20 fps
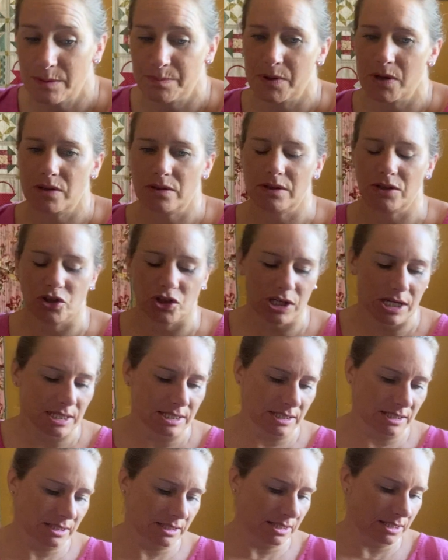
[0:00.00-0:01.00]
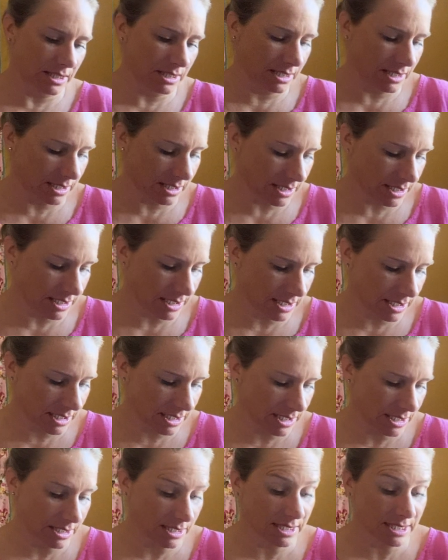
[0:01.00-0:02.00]
part of the Janet
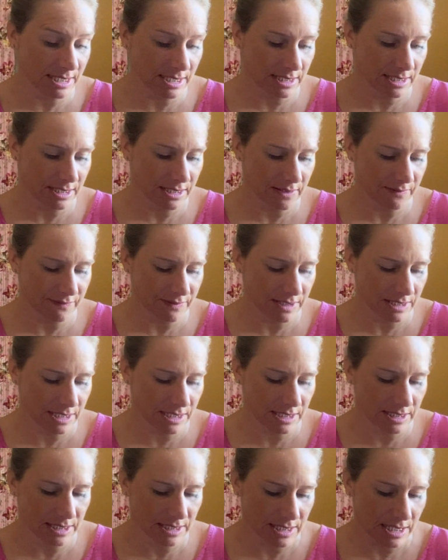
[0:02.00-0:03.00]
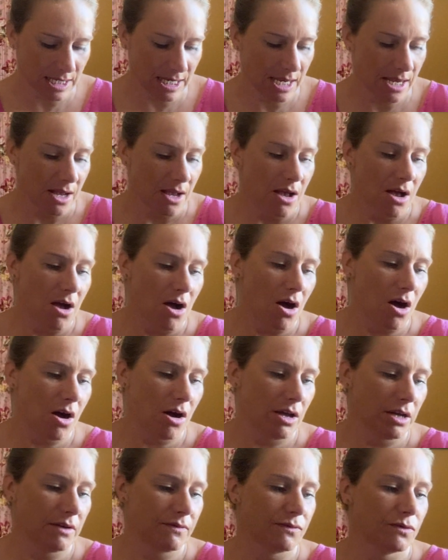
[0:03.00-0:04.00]
6 for 60.
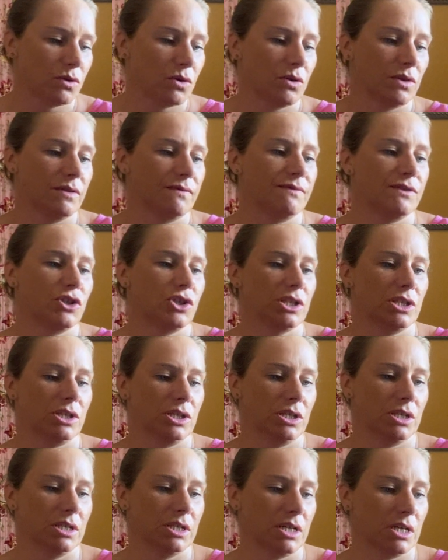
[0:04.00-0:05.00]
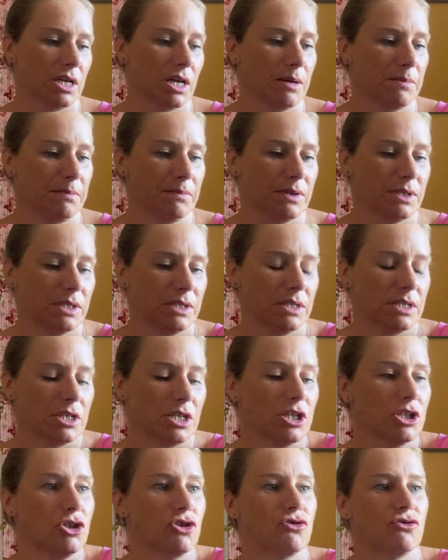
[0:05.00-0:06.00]
I have got the Virginia, a Cumberland
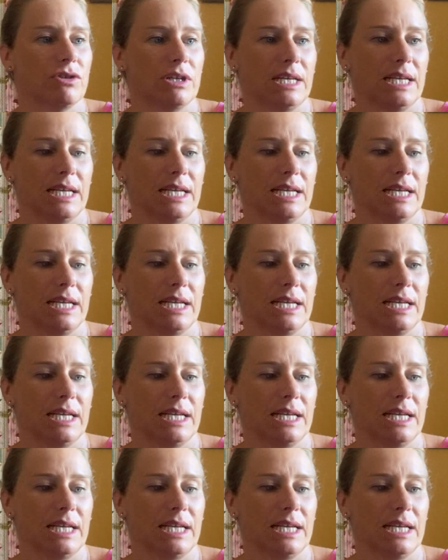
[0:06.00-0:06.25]
Country